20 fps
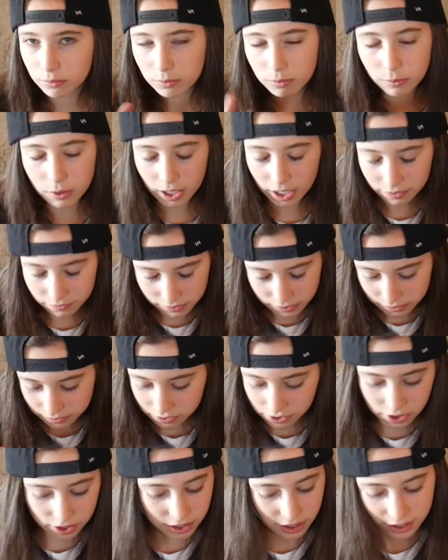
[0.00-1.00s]
whatever.
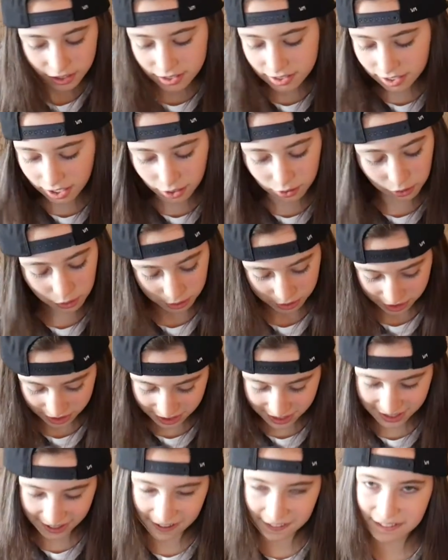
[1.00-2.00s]
Just like sell old
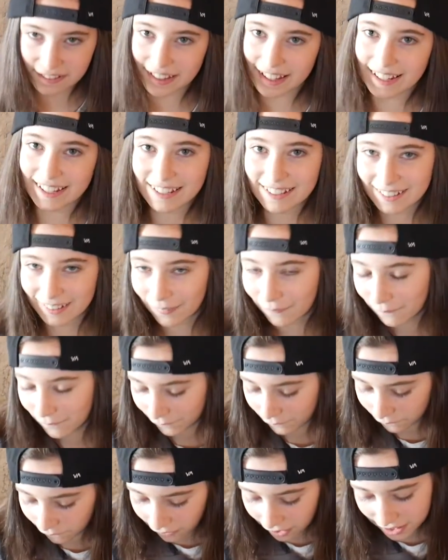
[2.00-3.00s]
stuff that you
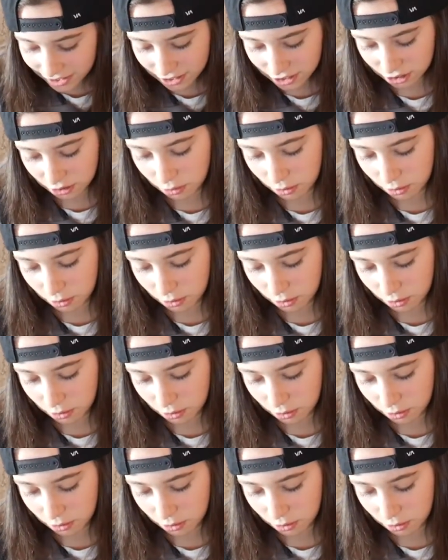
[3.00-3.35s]
don't want